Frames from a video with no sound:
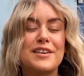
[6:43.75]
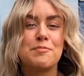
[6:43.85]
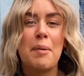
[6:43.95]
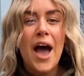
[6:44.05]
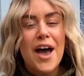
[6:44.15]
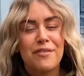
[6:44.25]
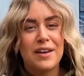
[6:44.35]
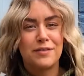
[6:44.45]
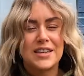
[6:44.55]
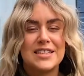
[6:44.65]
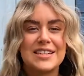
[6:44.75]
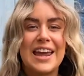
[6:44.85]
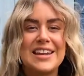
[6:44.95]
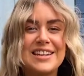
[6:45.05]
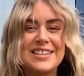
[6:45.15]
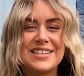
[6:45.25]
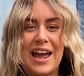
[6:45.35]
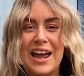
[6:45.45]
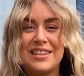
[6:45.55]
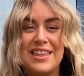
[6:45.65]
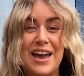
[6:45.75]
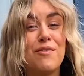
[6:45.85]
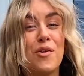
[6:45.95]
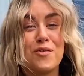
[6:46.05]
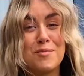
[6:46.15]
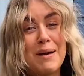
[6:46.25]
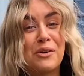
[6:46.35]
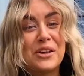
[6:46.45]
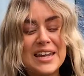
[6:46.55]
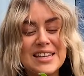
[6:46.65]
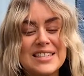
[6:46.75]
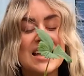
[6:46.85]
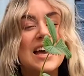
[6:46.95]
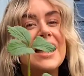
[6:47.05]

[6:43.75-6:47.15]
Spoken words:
that's perfect for containers and therefore for balconies